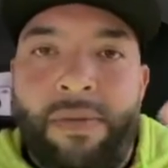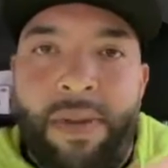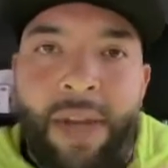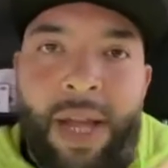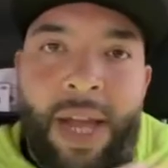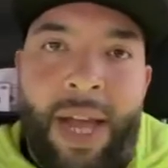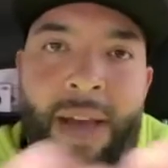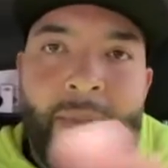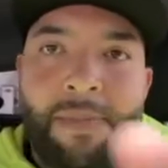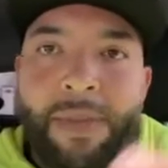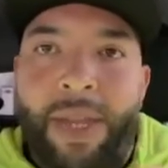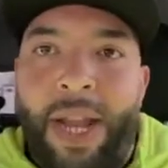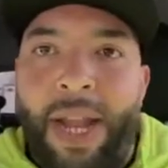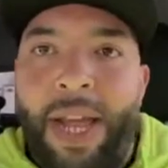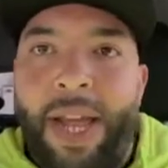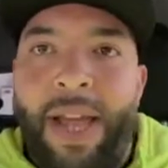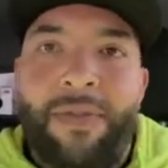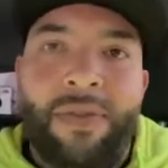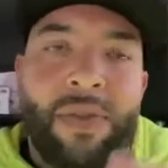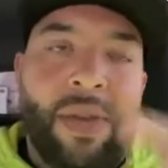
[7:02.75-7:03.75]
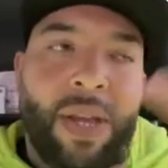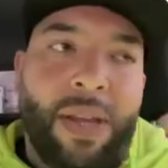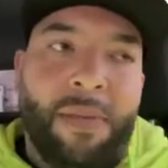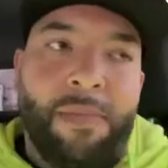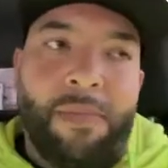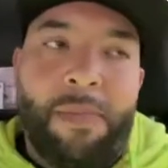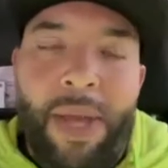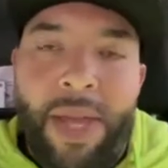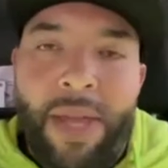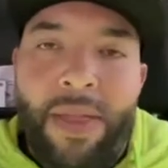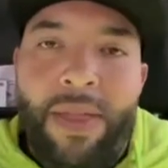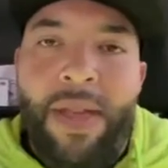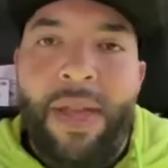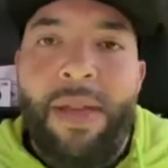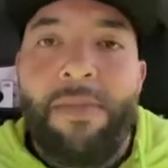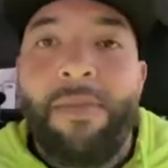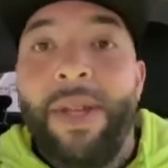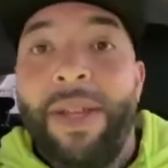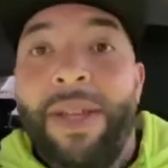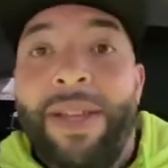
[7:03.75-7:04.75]
app that I have so I can pay
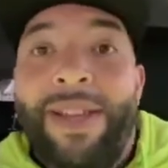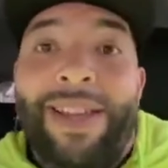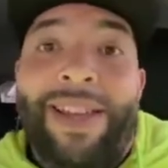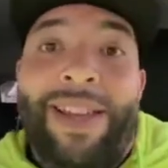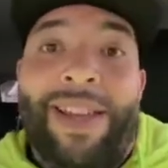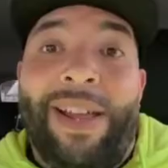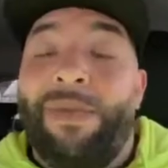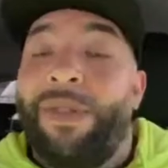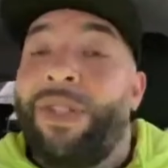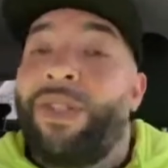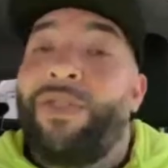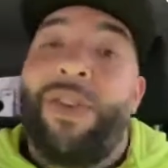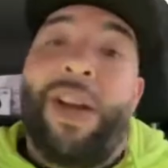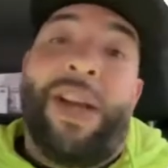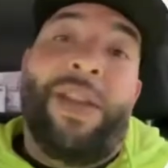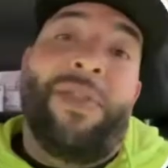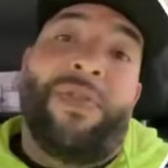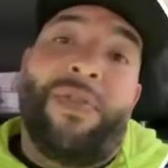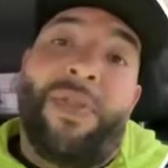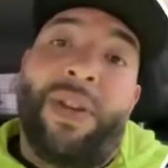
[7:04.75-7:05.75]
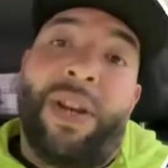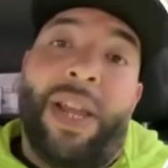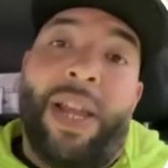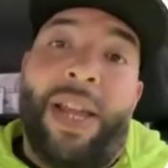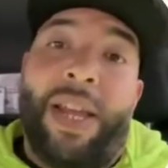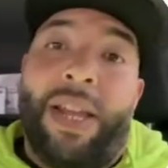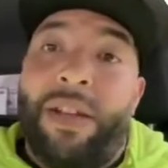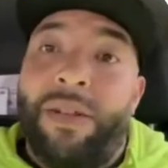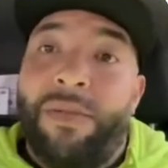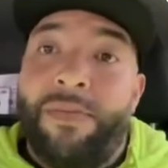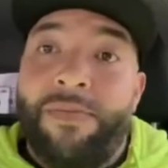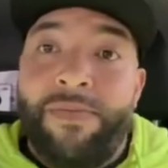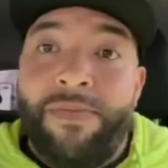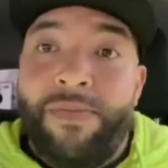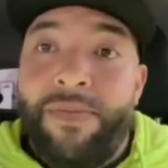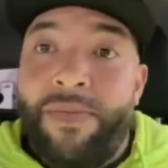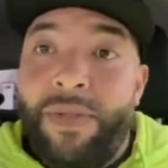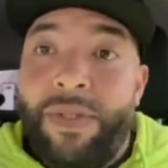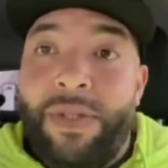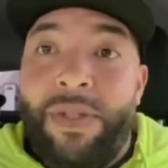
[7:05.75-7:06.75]
them. And I was transferring like
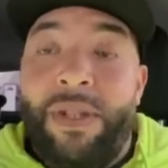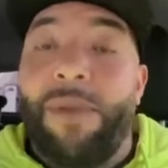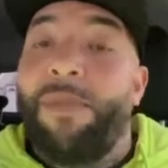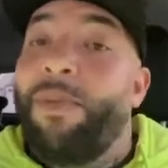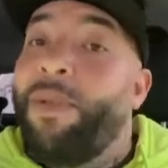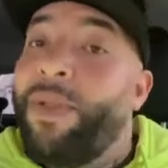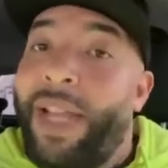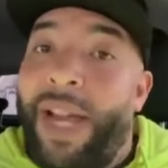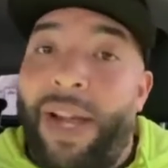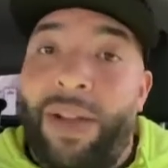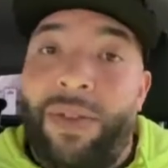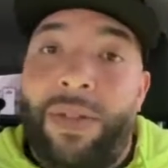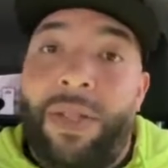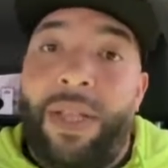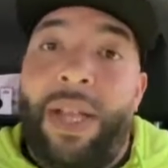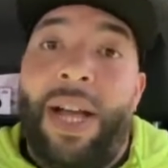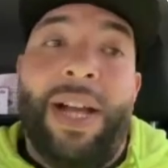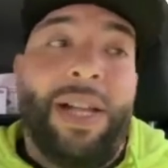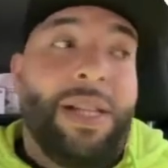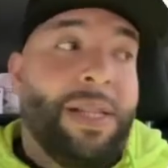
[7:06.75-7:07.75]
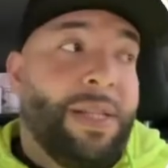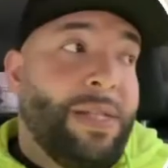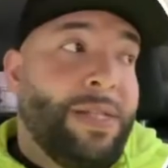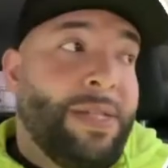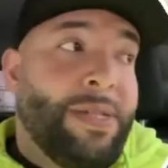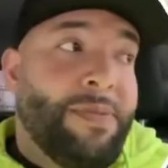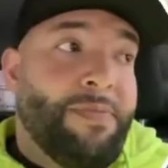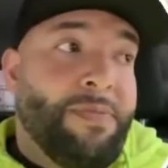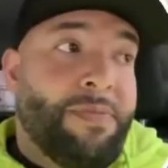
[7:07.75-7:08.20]
a couple $1,000s.